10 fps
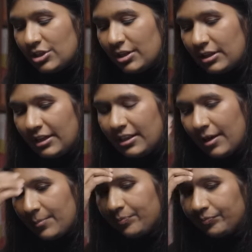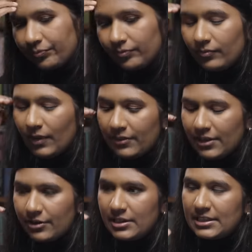earlier that
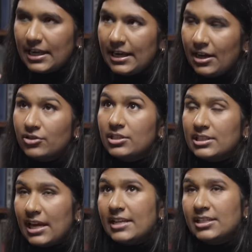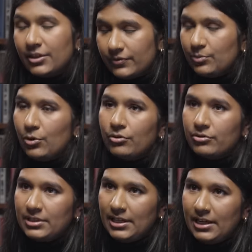there is an understanding of
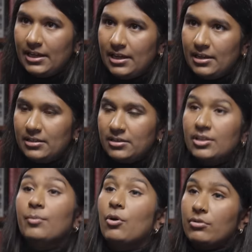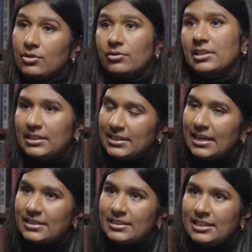democracy in some horizontalist
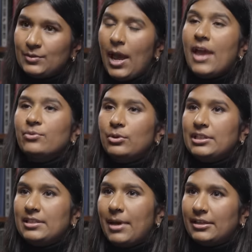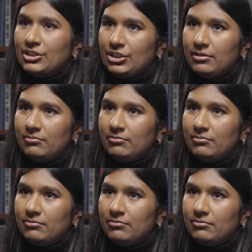tendencies where everyone is a manager,